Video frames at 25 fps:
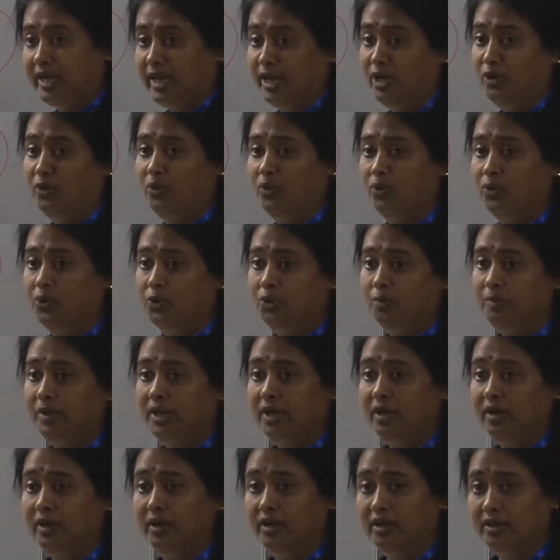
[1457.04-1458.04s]
can grow to be
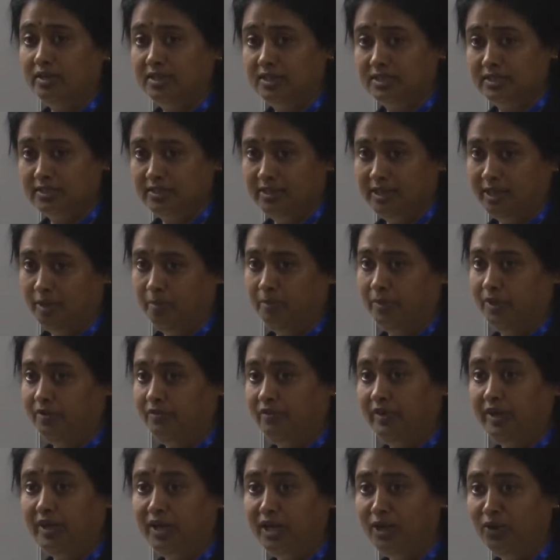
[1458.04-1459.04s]
adults. They are
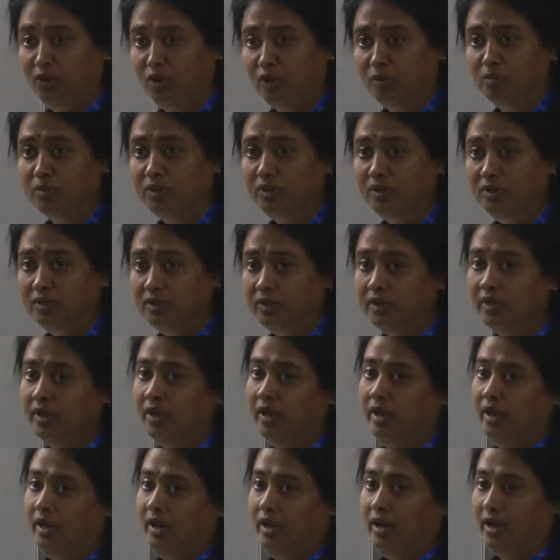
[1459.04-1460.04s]
perfectly normal,
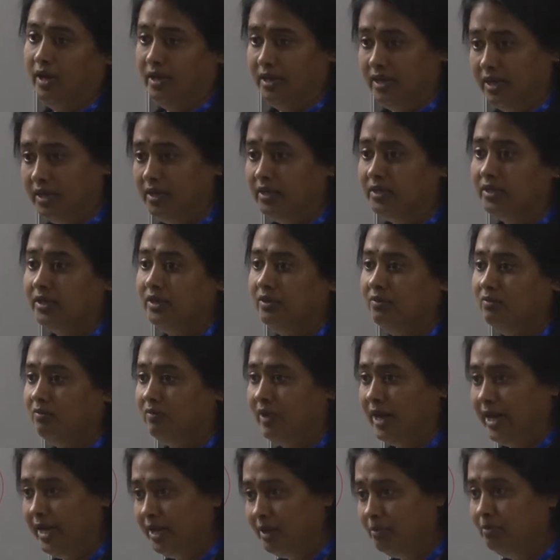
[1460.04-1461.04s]
adult,
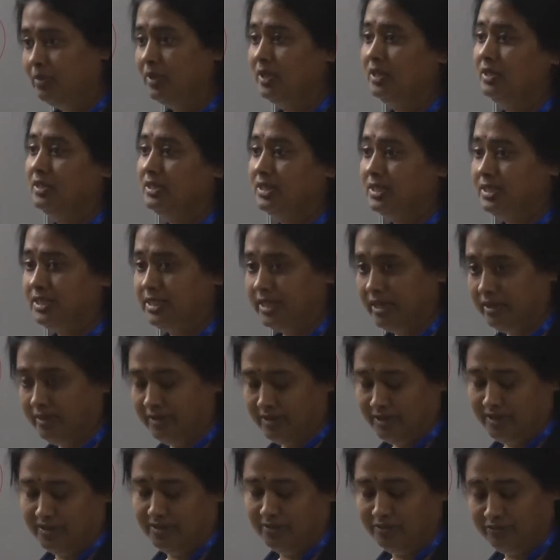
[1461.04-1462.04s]
viable,
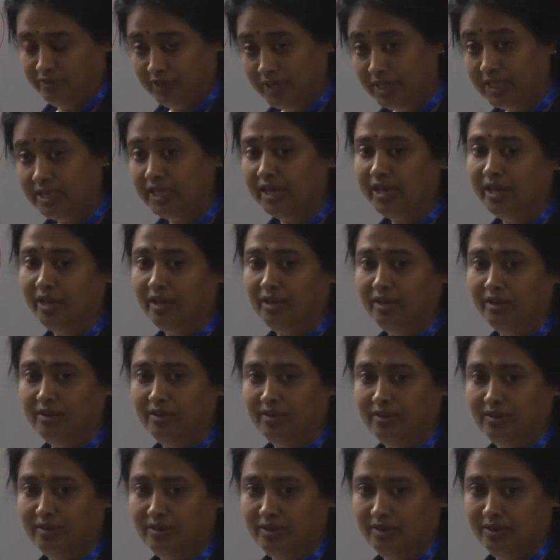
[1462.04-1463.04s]
uh, fertile
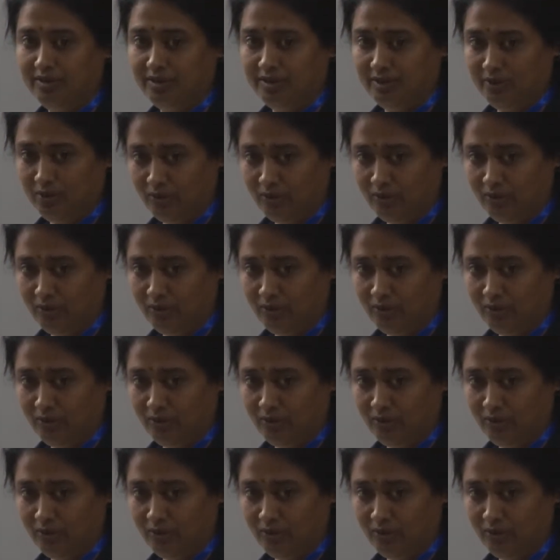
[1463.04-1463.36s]
uh,